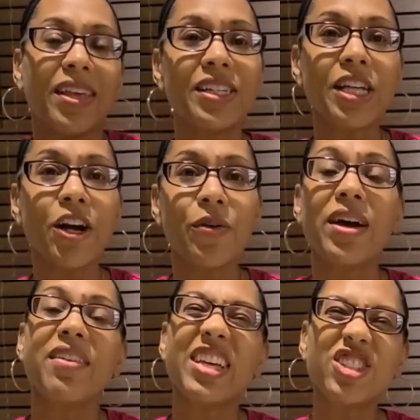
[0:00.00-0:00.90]
So
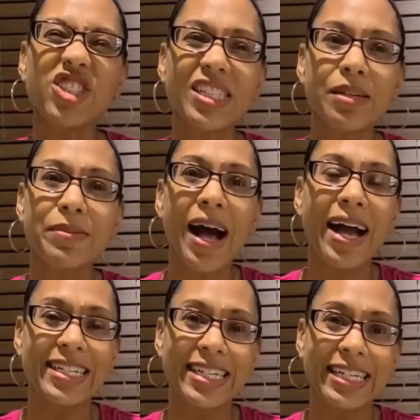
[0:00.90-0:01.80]
these are just some
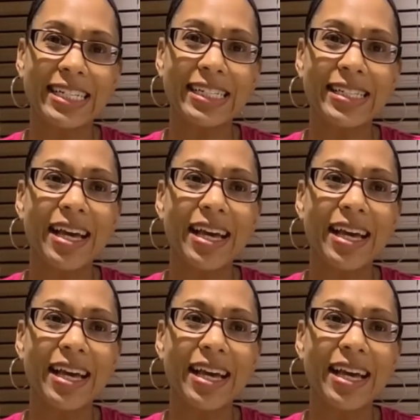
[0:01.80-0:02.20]
ideas.